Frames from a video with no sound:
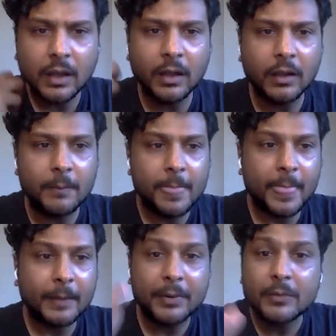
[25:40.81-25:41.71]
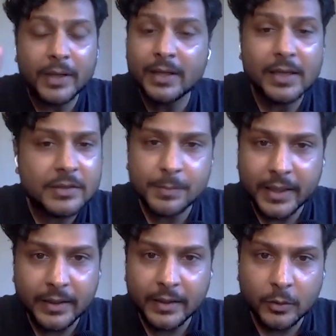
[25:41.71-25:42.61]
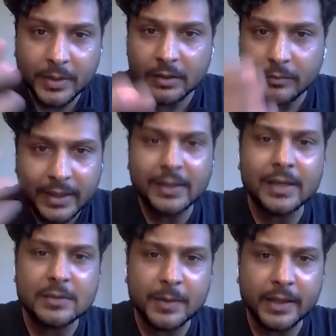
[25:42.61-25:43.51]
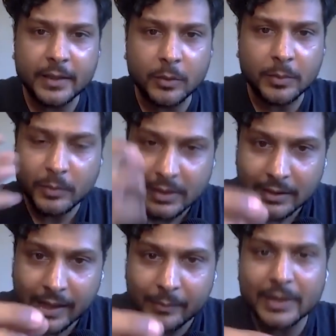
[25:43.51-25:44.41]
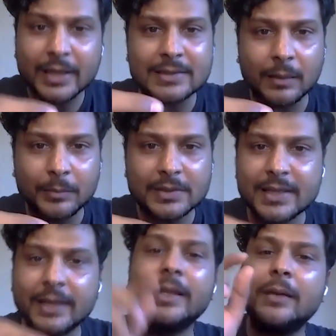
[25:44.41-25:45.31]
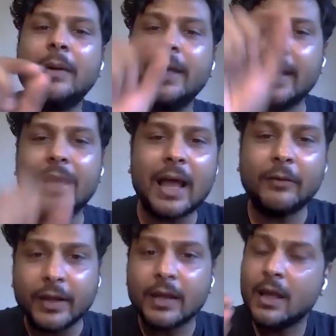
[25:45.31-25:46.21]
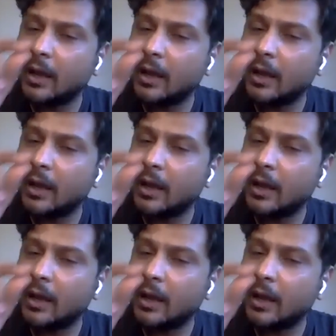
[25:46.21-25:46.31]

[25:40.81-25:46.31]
Uh, but when he explained it to me, the way he explained it to me with with example, saying, "Dekh bhai, ye graph hai.